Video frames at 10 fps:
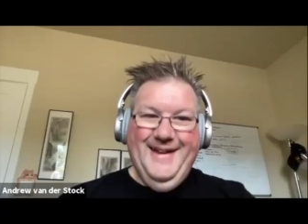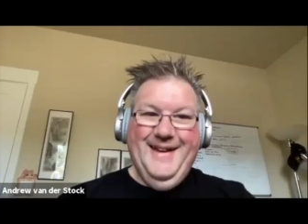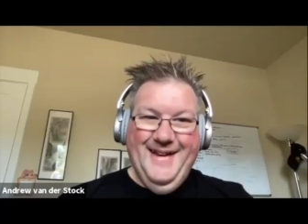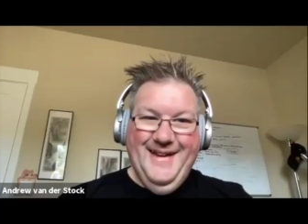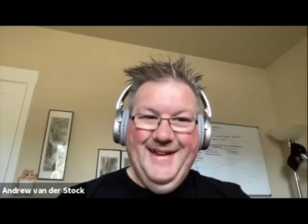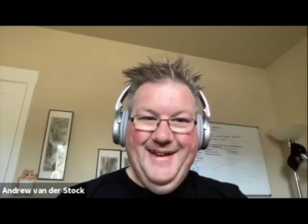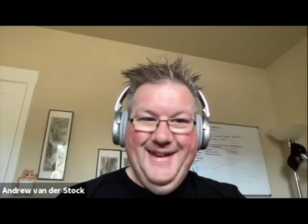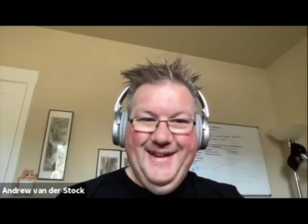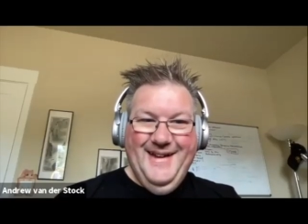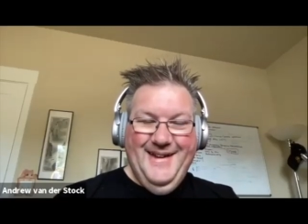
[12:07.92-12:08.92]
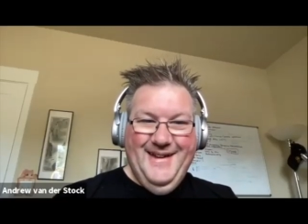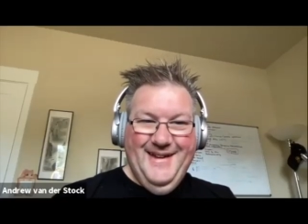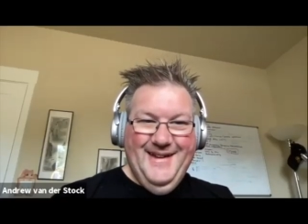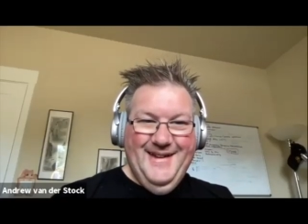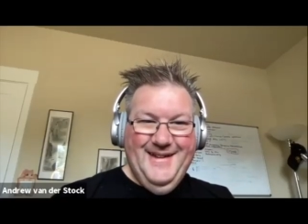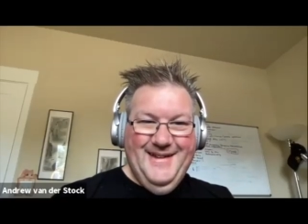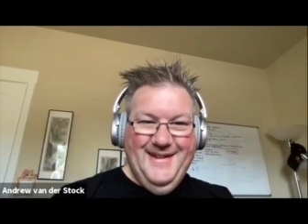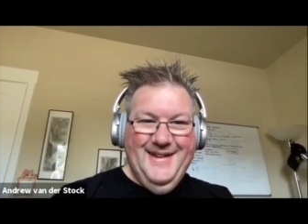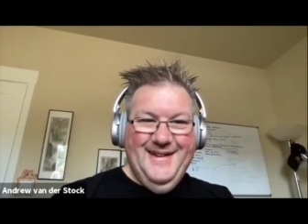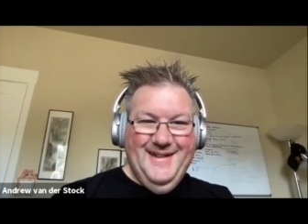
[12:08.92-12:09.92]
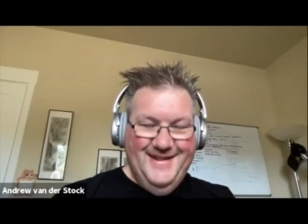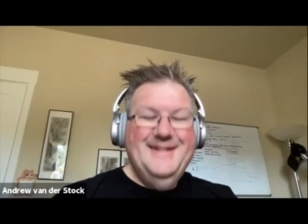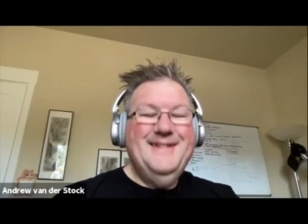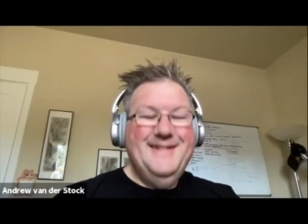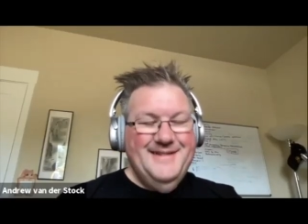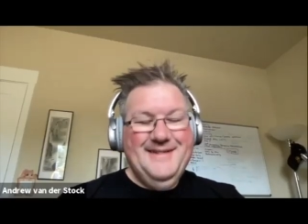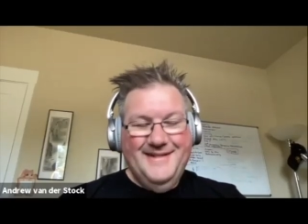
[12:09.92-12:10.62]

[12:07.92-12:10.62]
ladies' clothing, not just